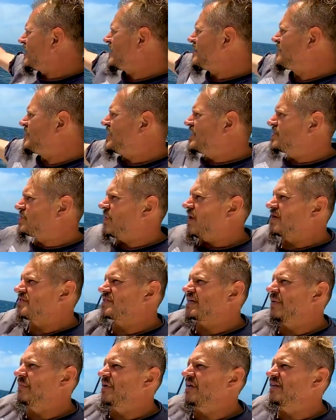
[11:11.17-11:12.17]
way, big swells
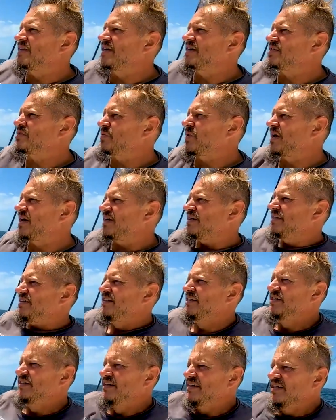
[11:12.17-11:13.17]
coming this way
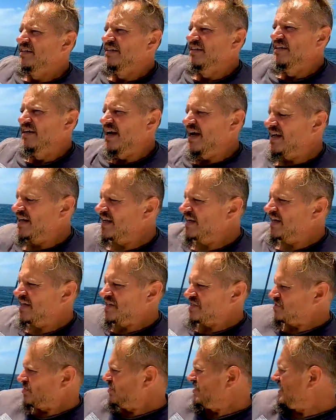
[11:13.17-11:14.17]
and then
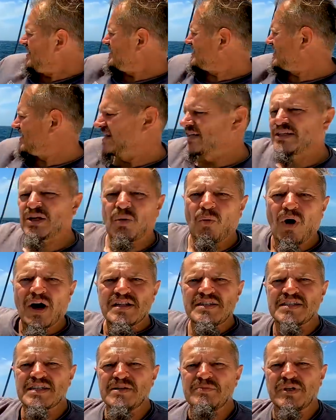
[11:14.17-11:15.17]
there's all these little
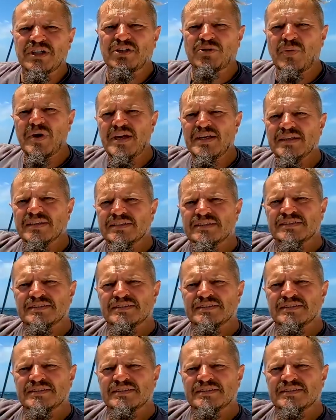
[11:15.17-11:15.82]
ones in between